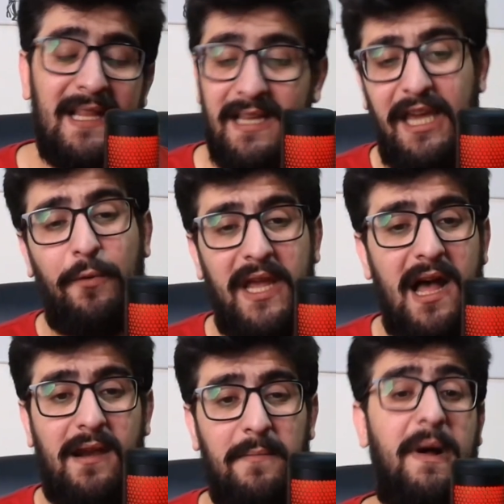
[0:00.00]
Here we
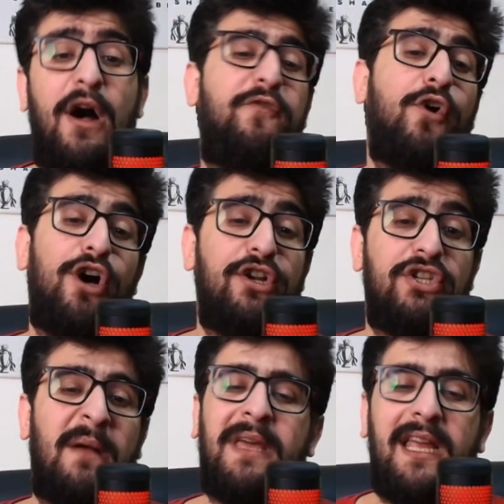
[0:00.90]
are. But of course,
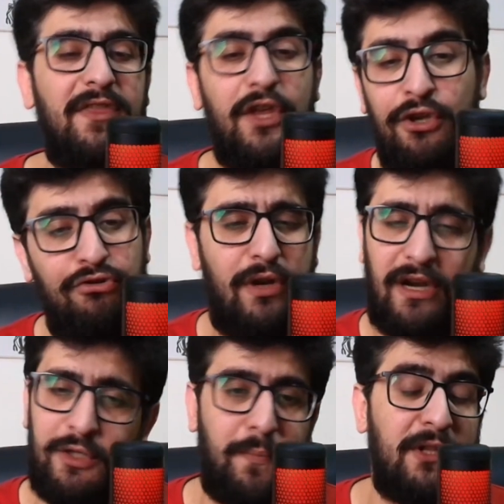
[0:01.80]
I'm going to get the usual
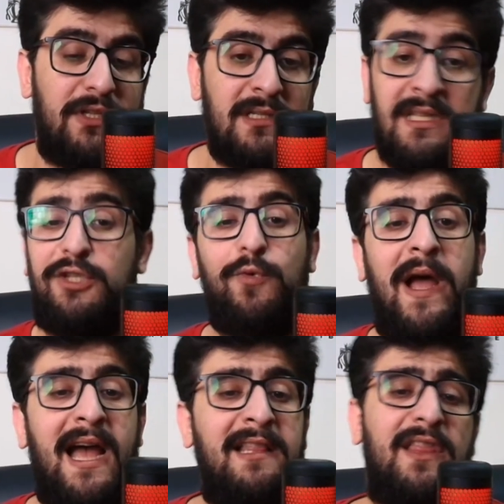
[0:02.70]
responses. That's
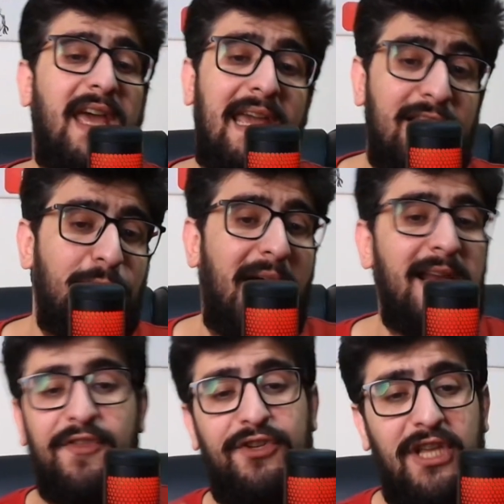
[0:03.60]
why I did the 8
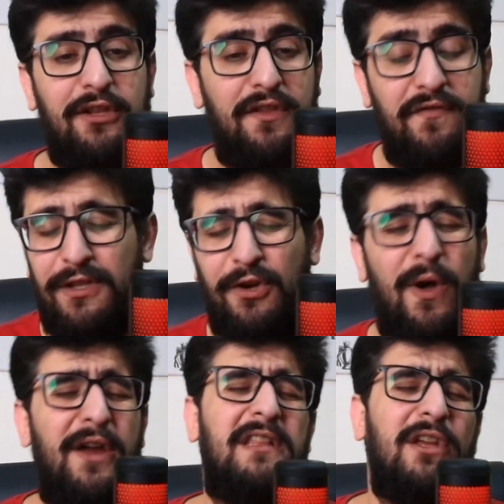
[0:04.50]
mile at the start of the video.
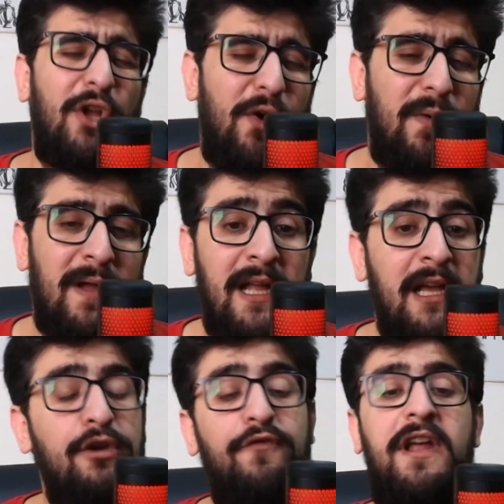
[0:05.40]
I already know.
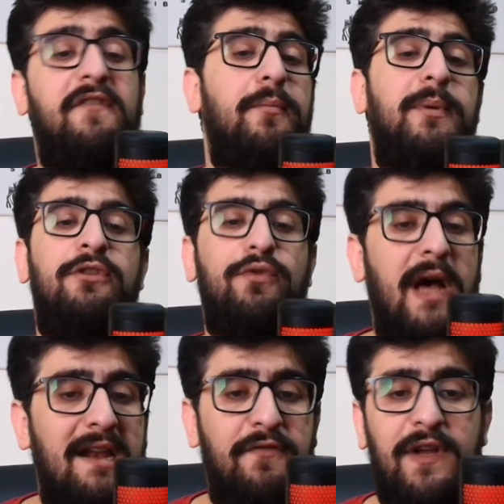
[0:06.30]
You've never been to
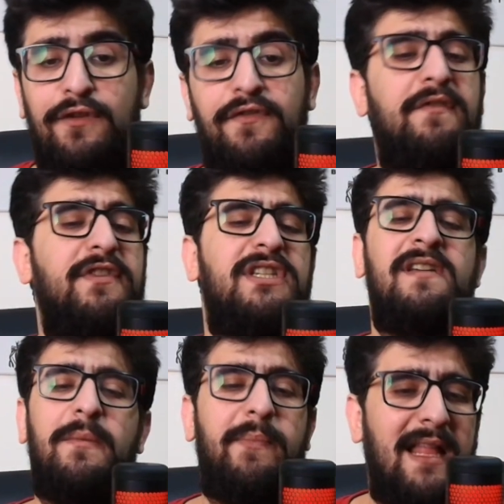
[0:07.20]
Anfield. You've never
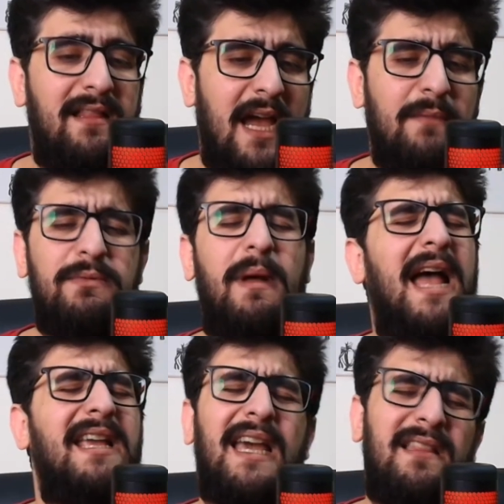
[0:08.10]
seen the bad times. Well,
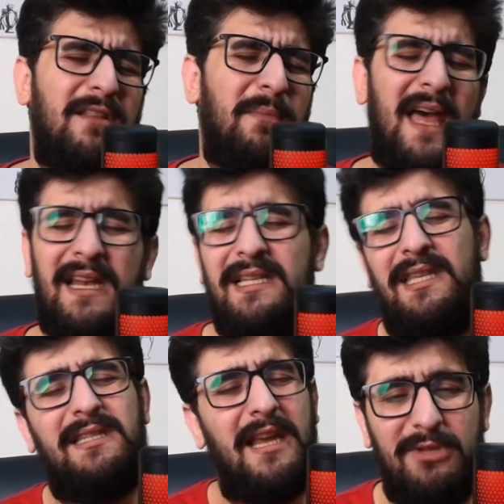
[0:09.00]
I get it, man. It's the
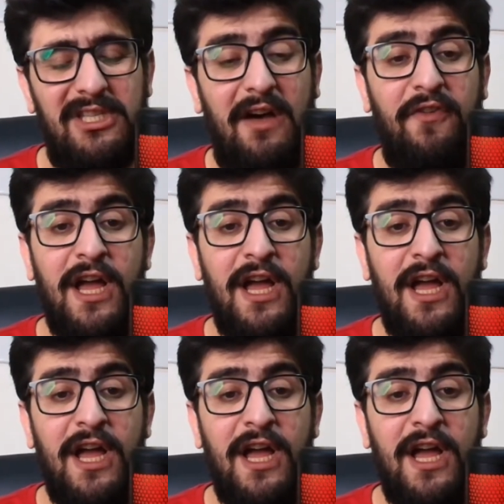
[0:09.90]
same stuff